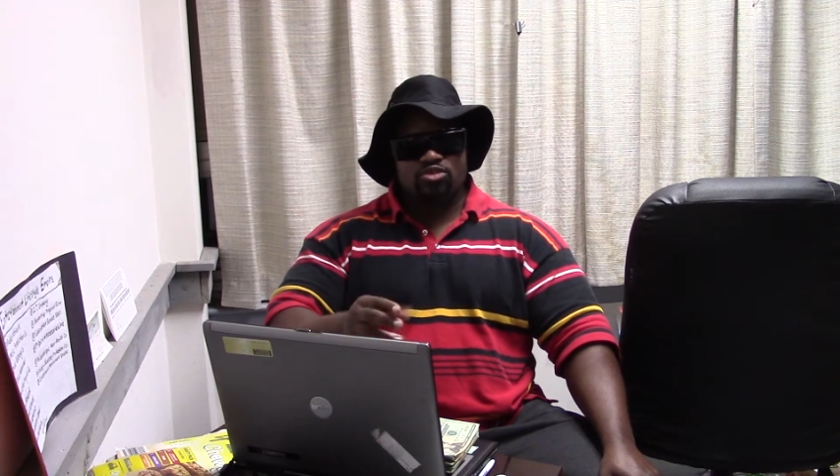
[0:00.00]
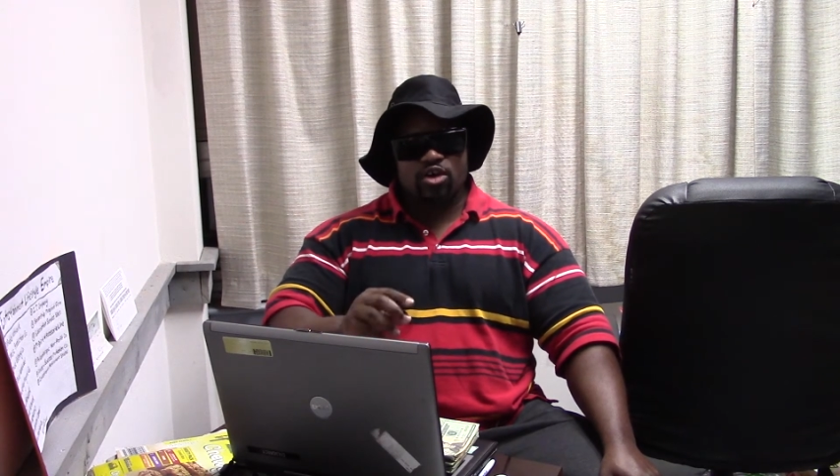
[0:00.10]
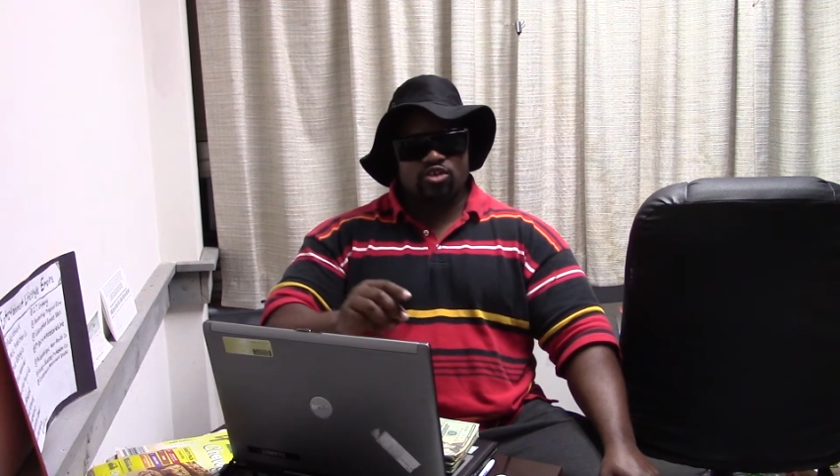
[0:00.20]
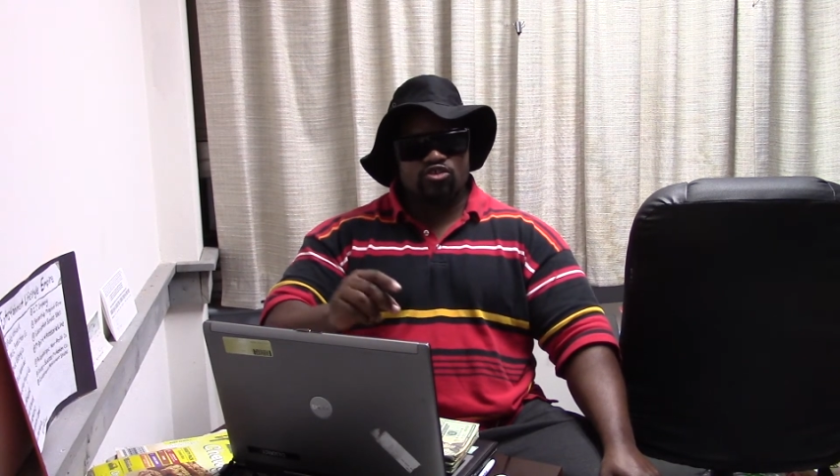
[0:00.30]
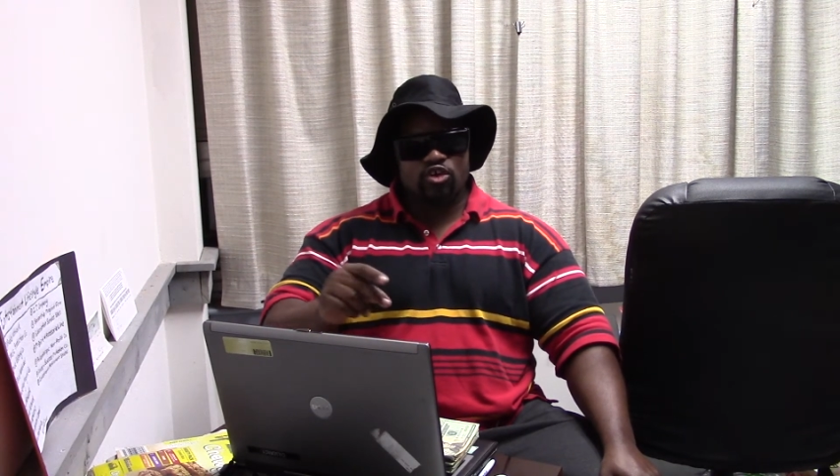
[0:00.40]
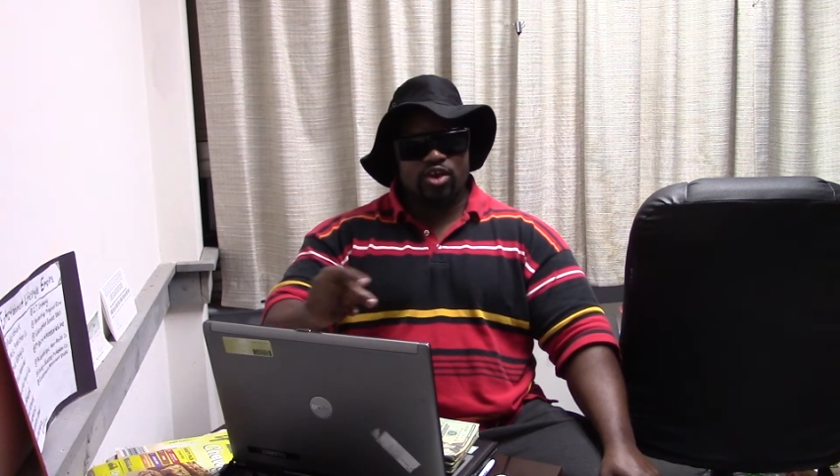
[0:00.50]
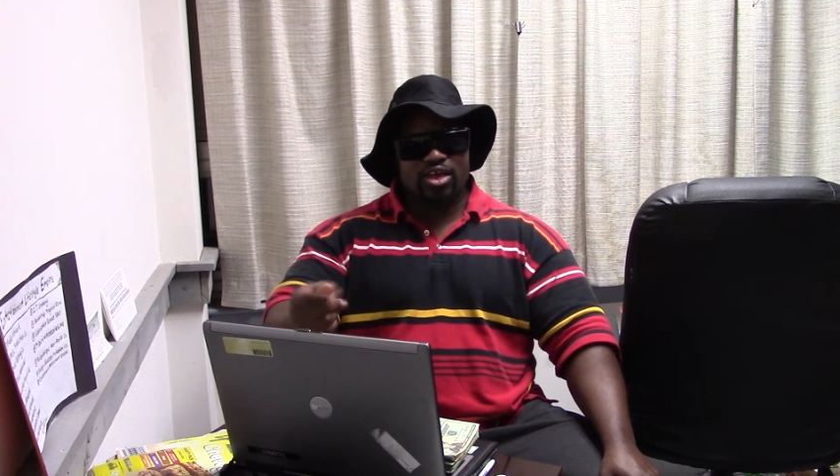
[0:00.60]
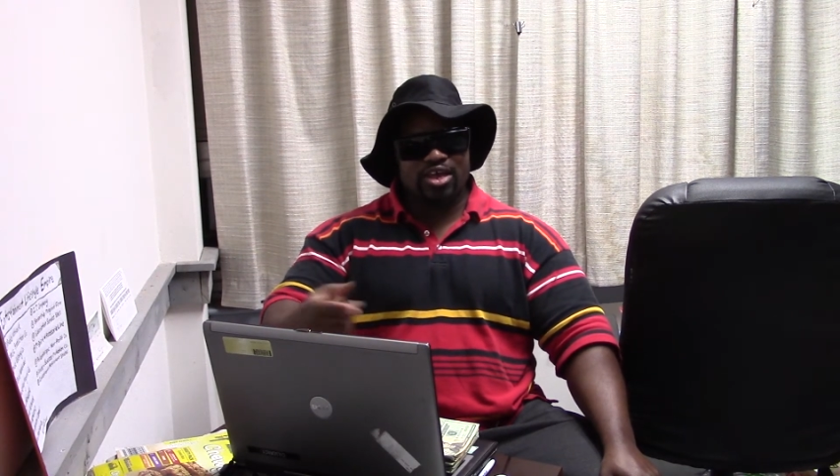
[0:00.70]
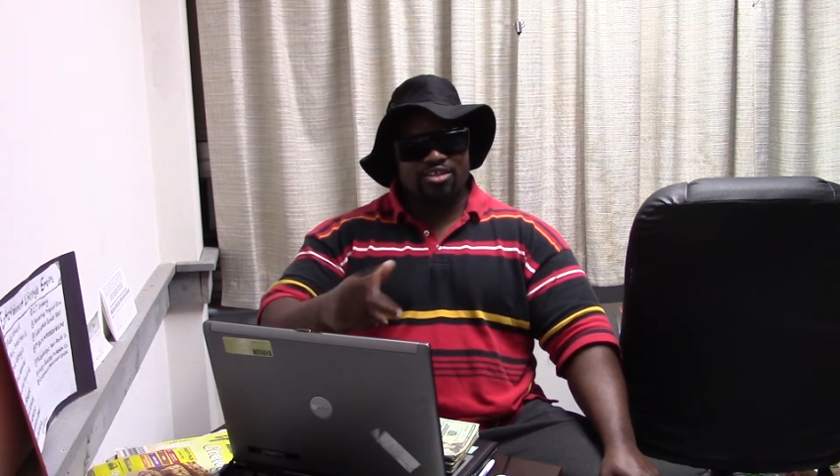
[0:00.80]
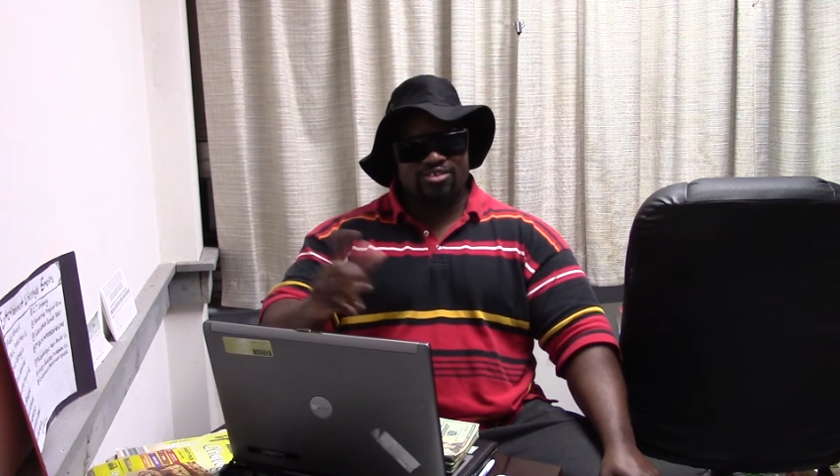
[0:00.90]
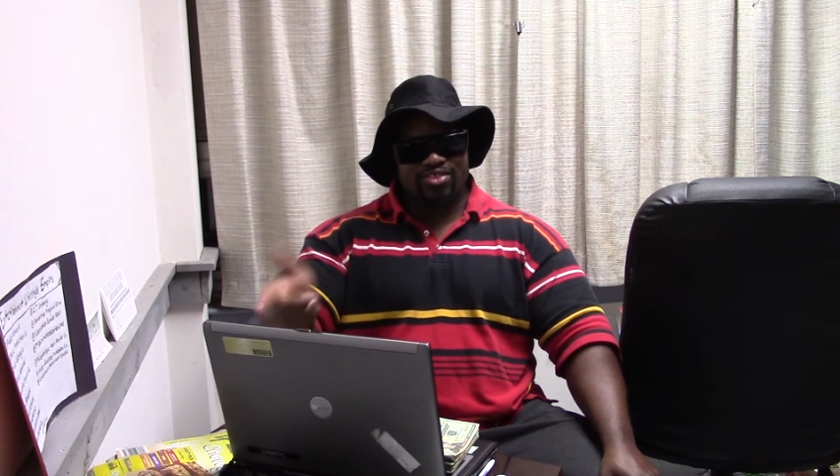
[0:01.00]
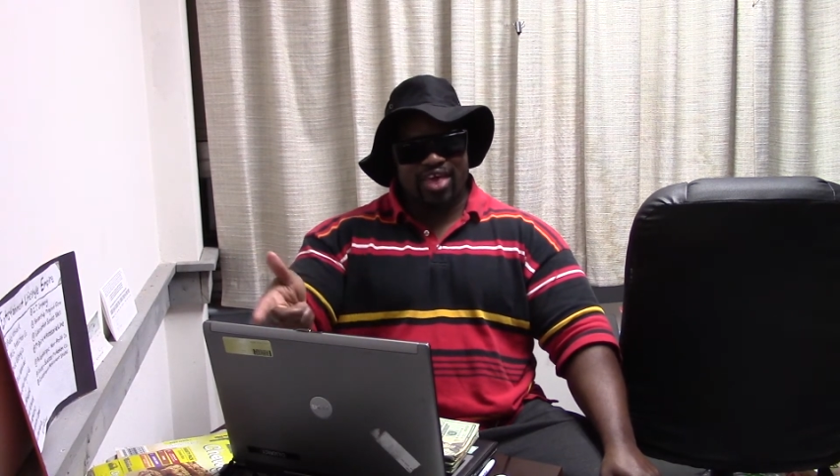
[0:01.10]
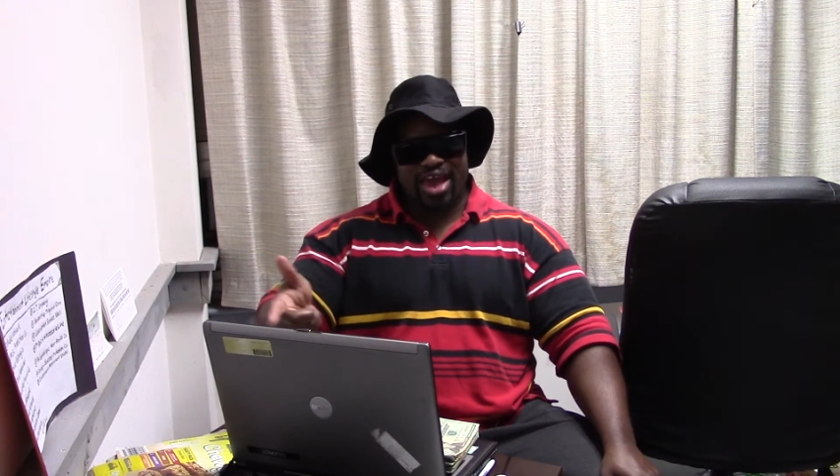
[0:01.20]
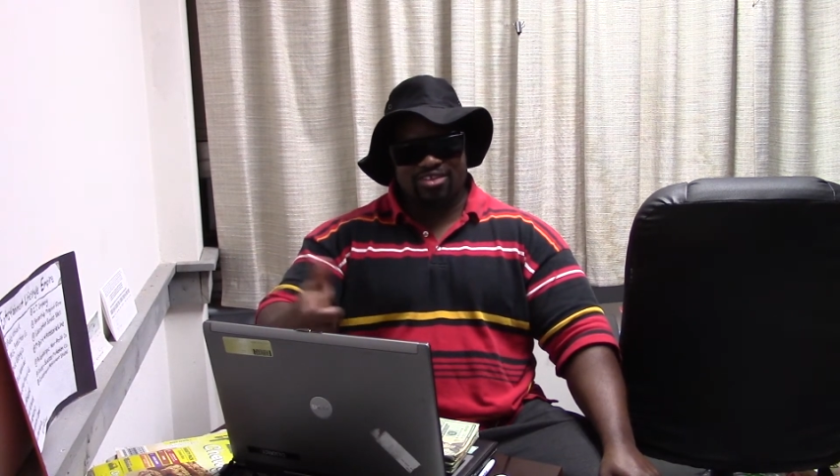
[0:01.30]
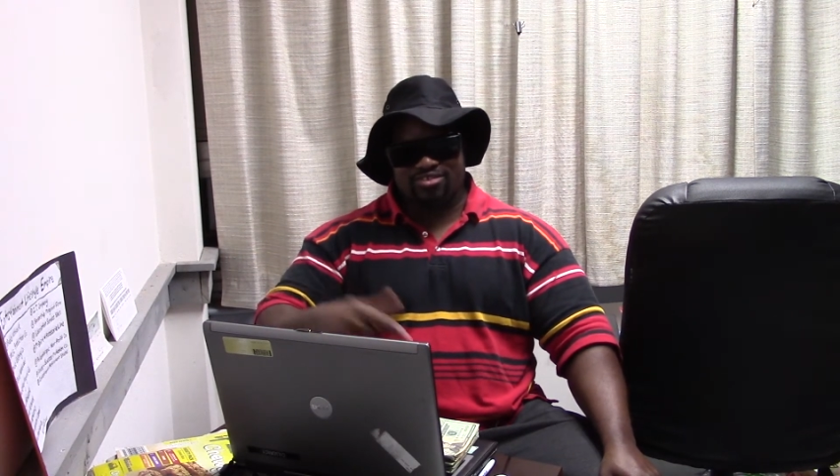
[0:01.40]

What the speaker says: started turning into that